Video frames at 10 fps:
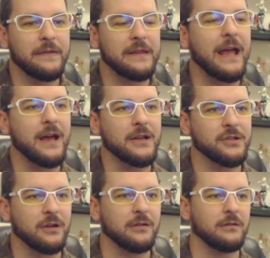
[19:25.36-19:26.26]
got the
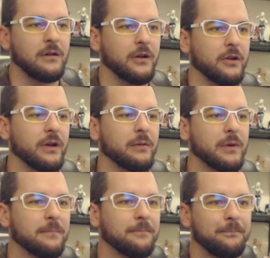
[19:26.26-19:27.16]
edge on your
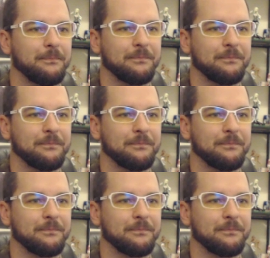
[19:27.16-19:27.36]
enemy.